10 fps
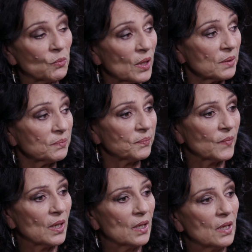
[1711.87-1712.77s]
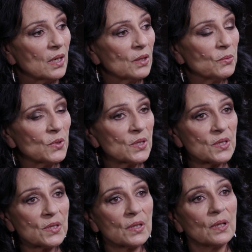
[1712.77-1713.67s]
One, it
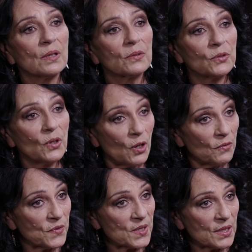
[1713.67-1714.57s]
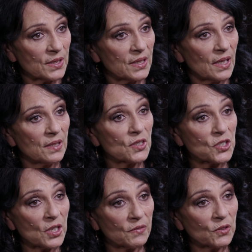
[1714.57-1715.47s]
was to help facilitate the
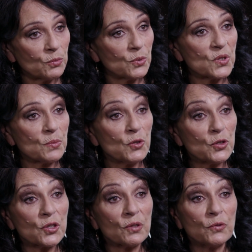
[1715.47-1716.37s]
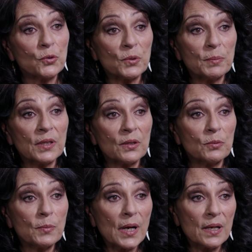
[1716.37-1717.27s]
shove towards the merging of all the political
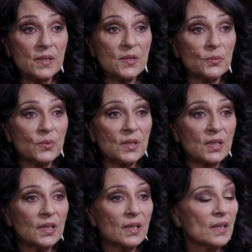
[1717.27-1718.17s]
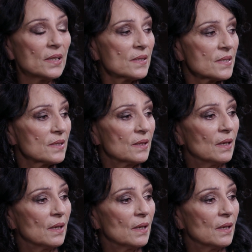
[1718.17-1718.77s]
parties that were in the Alliance,